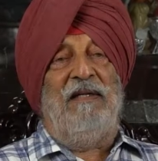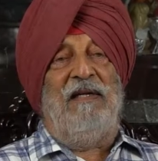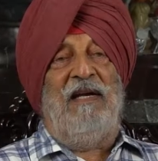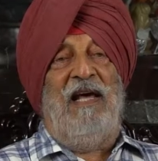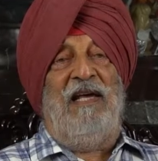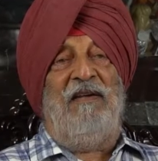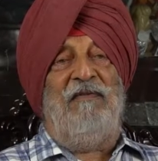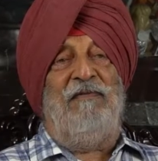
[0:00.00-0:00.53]

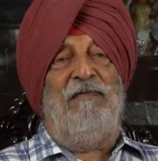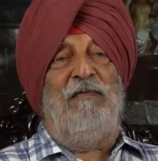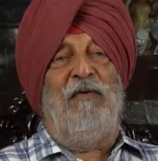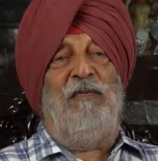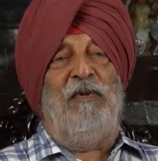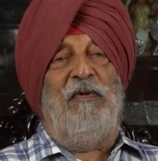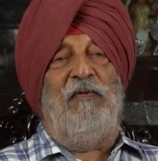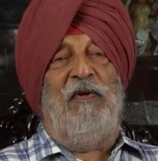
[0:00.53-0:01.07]
life
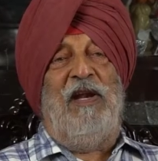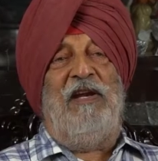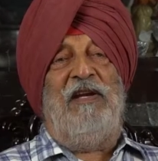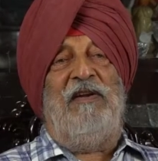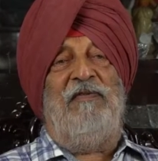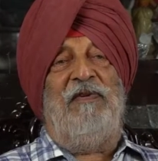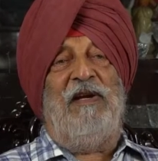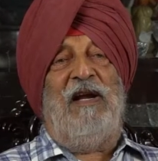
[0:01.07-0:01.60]
would be very
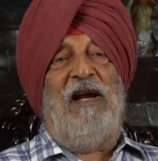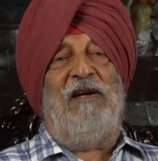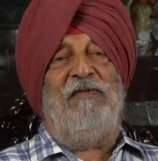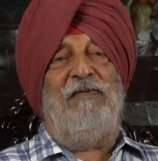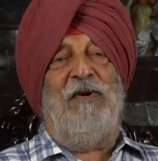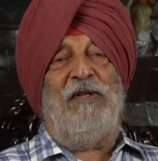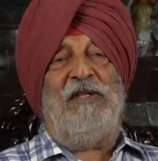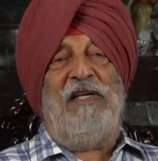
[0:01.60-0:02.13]

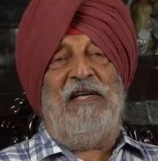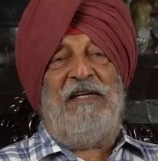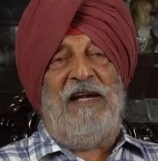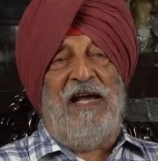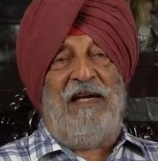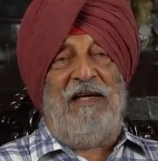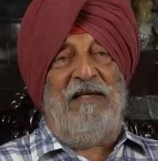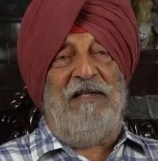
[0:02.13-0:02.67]
difficult for the
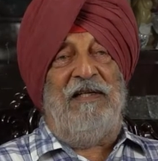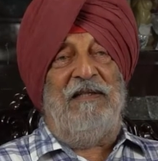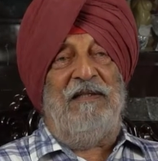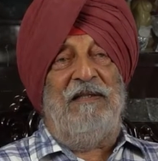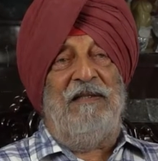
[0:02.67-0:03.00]
attacker